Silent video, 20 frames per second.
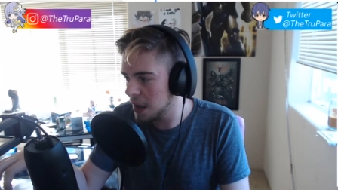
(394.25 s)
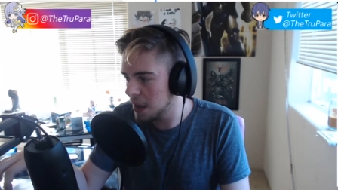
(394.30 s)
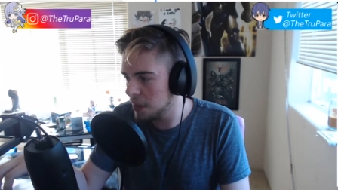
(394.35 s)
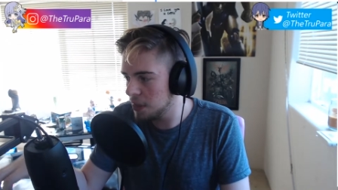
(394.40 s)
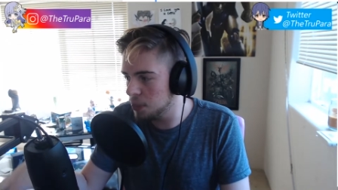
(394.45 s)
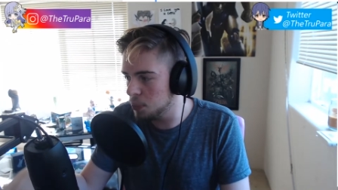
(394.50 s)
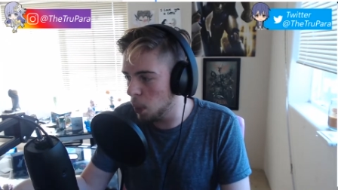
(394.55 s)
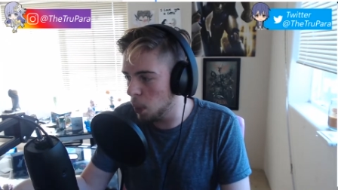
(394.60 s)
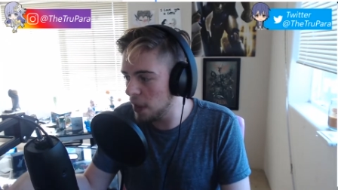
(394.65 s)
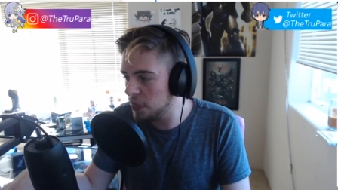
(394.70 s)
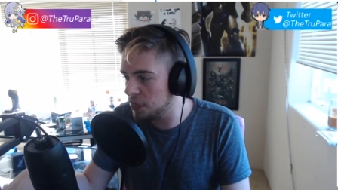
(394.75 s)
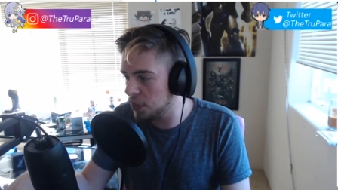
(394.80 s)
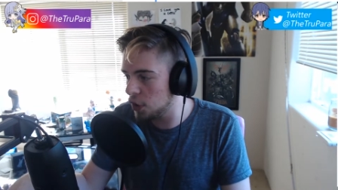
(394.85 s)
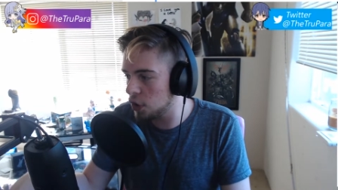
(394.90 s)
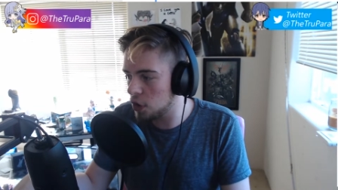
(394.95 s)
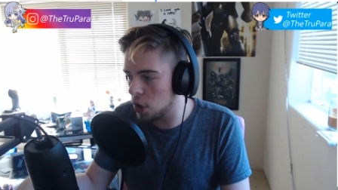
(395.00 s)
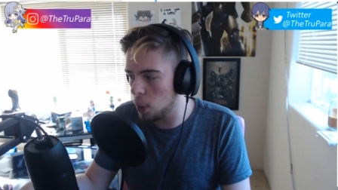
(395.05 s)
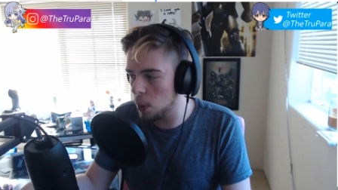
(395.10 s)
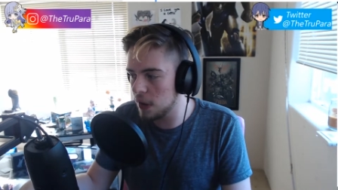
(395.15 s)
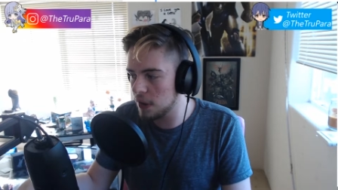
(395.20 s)
what they're
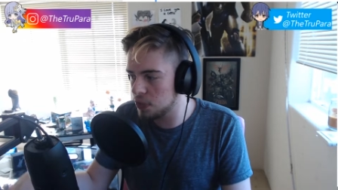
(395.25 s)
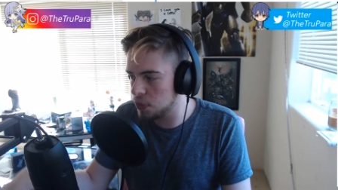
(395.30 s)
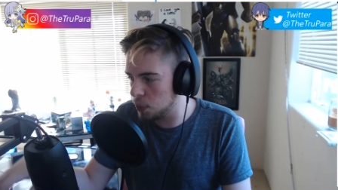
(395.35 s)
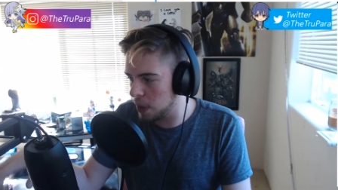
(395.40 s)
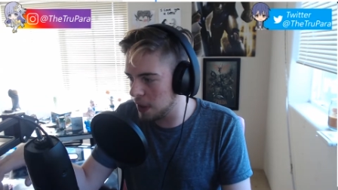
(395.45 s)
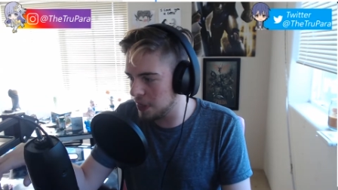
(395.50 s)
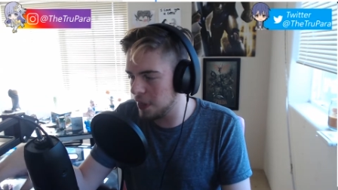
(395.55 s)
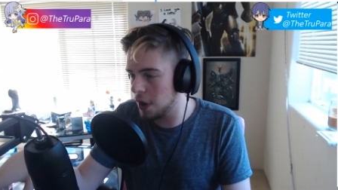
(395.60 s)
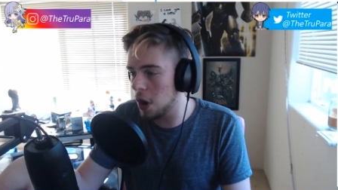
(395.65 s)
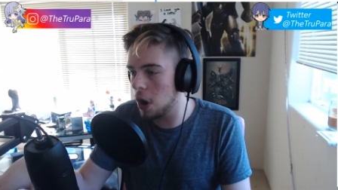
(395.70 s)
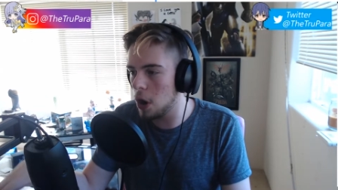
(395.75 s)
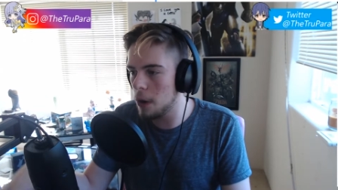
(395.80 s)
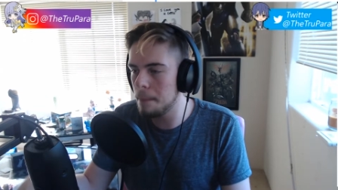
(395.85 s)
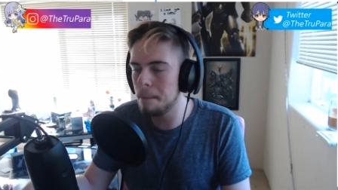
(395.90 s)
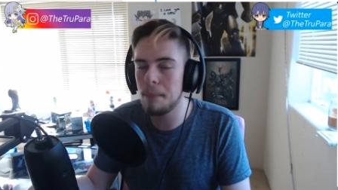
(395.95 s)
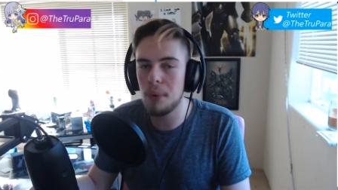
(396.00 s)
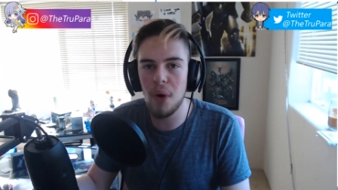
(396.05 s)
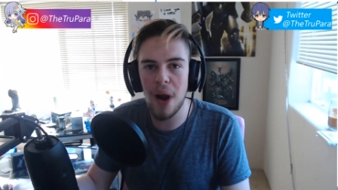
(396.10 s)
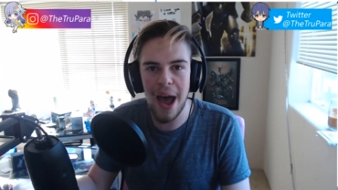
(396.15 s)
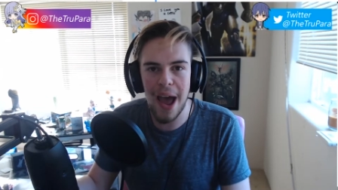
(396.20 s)
going through and their own
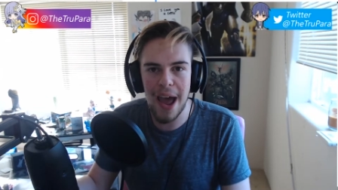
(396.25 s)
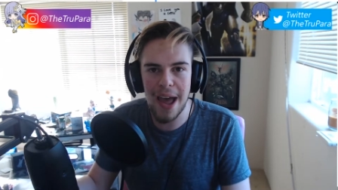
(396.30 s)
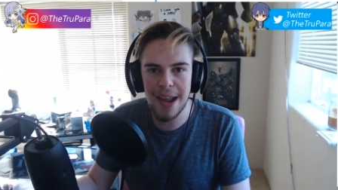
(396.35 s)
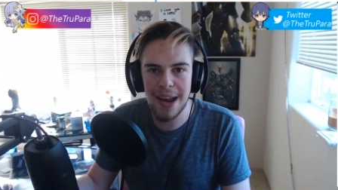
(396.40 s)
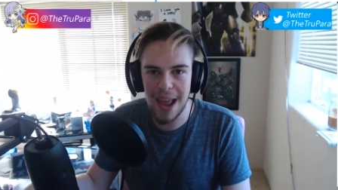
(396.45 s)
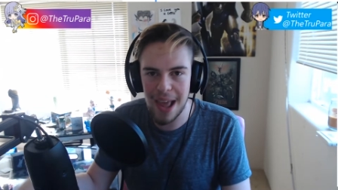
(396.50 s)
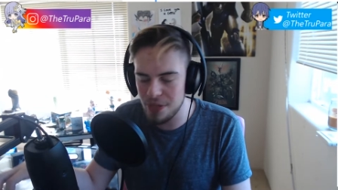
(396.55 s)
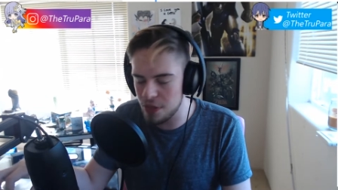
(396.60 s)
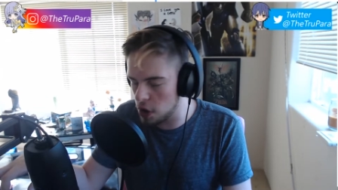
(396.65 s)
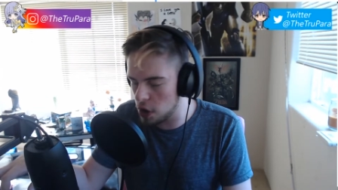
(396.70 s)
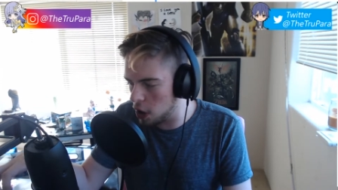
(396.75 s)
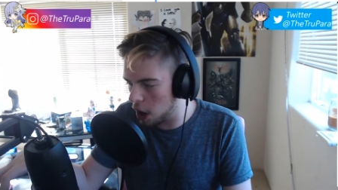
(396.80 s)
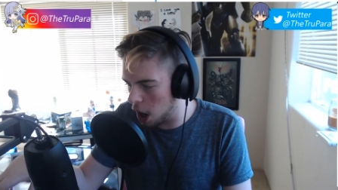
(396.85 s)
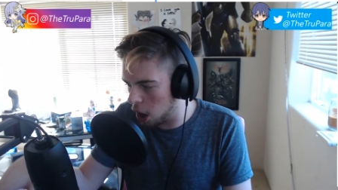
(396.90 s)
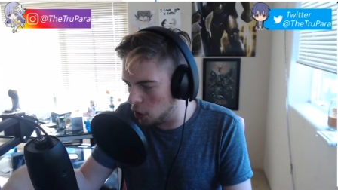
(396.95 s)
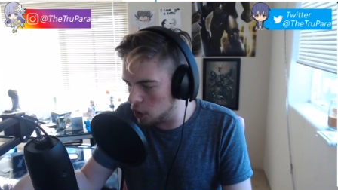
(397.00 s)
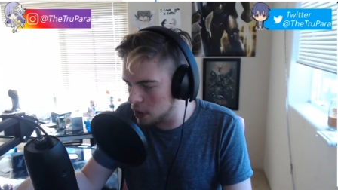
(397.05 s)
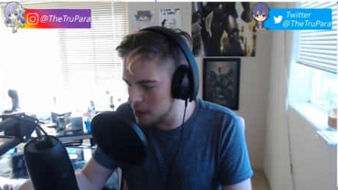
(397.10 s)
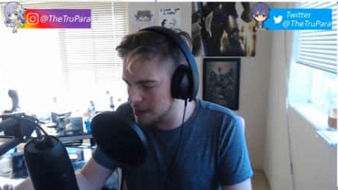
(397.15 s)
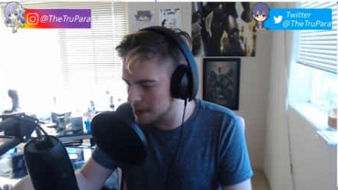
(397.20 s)
pride and their
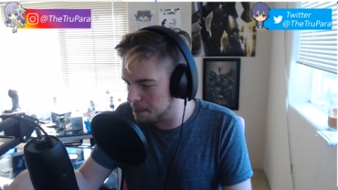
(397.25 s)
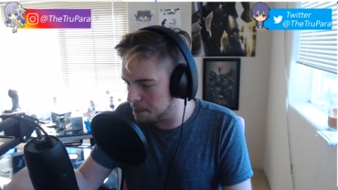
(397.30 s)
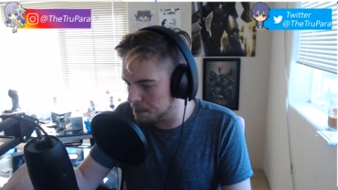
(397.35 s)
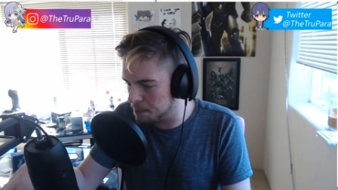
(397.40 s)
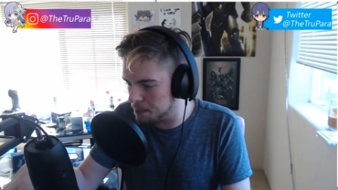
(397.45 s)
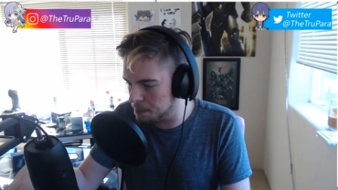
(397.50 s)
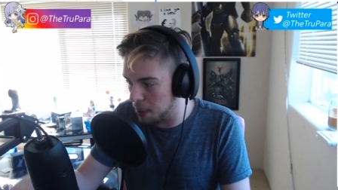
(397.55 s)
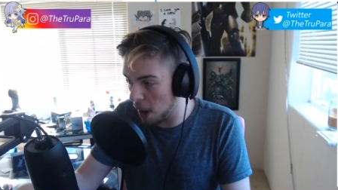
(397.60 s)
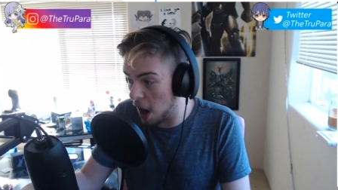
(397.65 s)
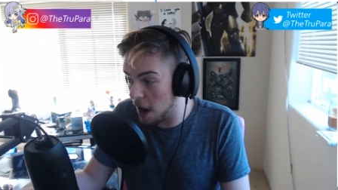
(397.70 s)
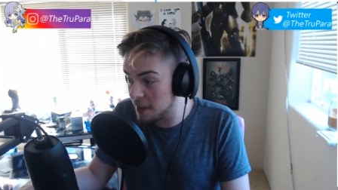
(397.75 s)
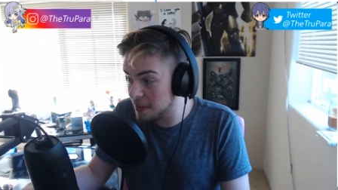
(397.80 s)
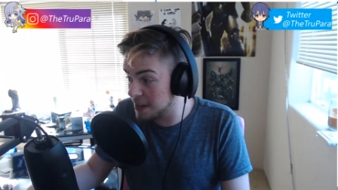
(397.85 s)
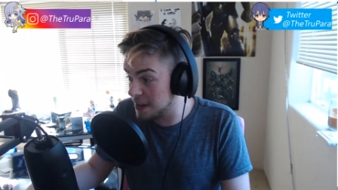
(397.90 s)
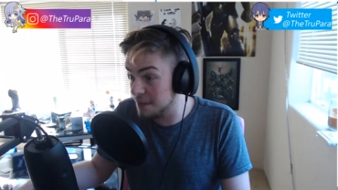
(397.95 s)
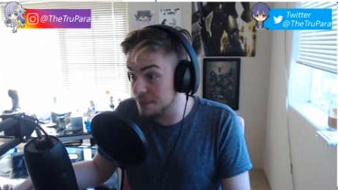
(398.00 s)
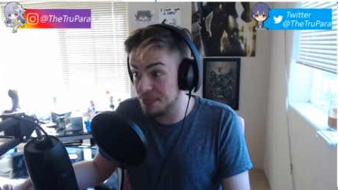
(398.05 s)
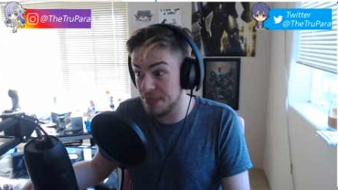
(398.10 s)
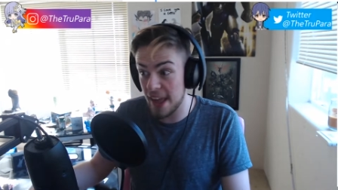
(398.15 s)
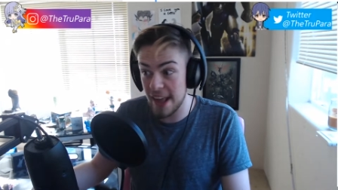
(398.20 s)
own
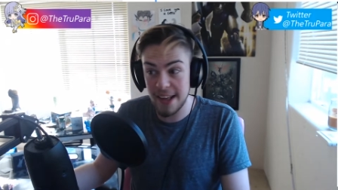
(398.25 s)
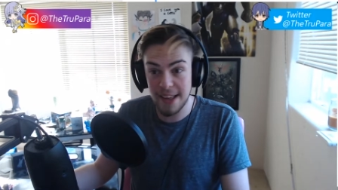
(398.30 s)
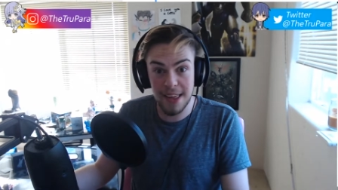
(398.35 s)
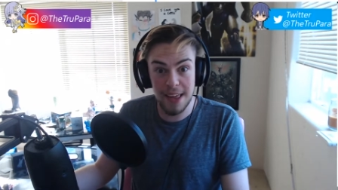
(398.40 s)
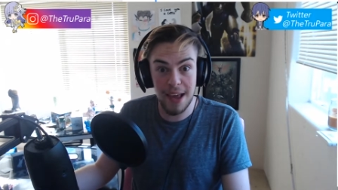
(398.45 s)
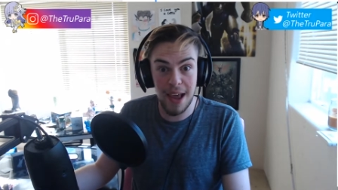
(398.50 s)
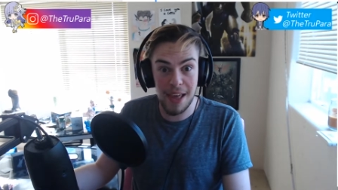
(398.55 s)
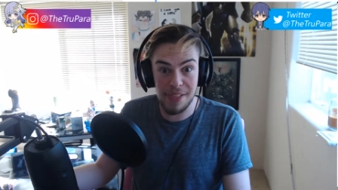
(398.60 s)
positive thinking,